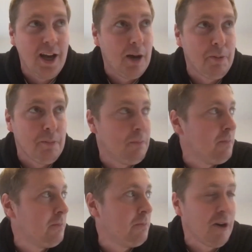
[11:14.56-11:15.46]
I'd be
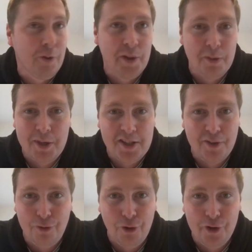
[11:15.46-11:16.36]
borrowing the Mrs.
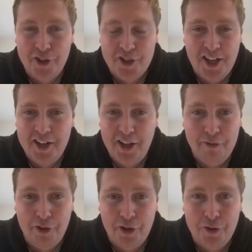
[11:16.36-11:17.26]
Fawn on a Saturday
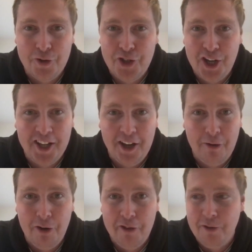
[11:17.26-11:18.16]
afternoon, checking how
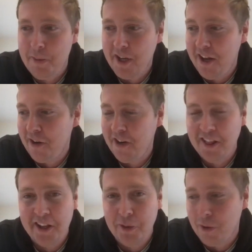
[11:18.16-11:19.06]
Rotherham are getting on in
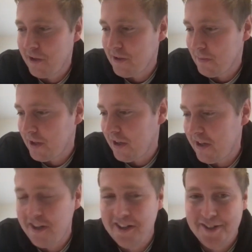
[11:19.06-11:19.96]
League One or something
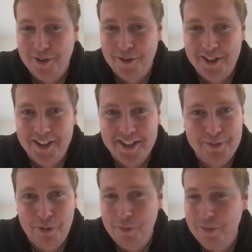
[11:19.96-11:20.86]
like that. So uh, it's
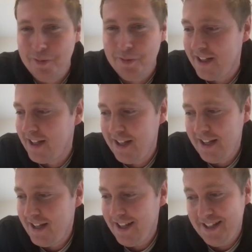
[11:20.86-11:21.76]
probably
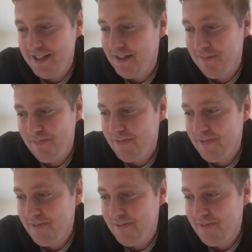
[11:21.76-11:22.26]
it's